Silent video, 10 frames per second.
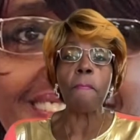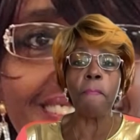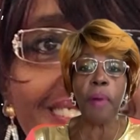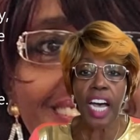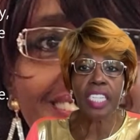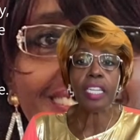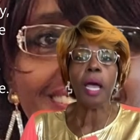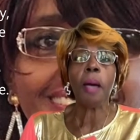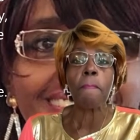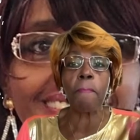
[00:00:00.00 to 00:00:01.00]
but
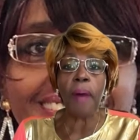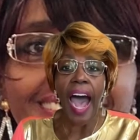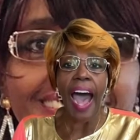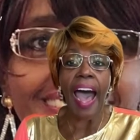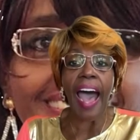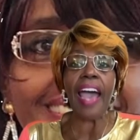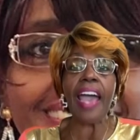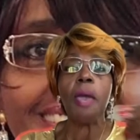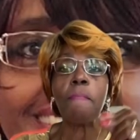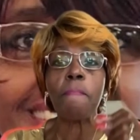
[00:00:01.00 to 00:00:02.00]
by
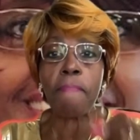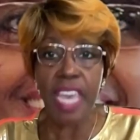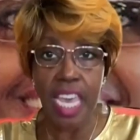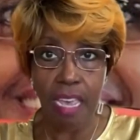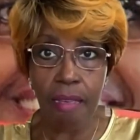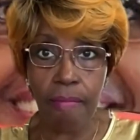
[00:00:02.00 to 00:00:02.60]
me.